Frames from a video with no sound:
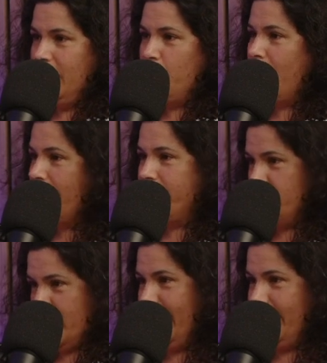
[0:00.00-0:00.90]
we haven't
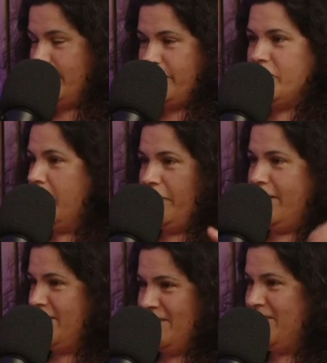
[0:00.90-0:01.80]
changed for
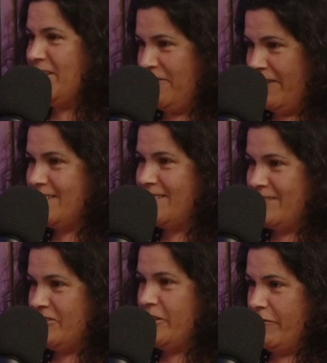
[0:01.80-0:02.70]
generations and generations
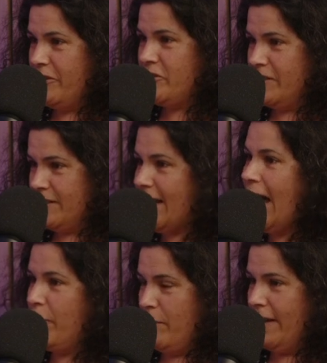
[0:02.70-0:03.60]
and generations in
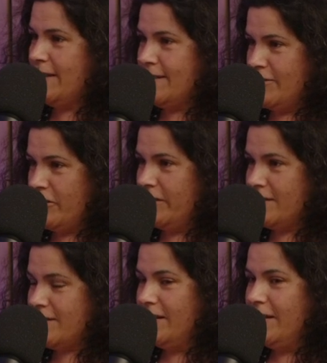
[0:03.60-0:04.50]
how we make
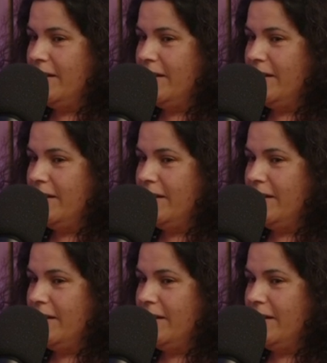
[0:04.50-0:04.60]
decisions.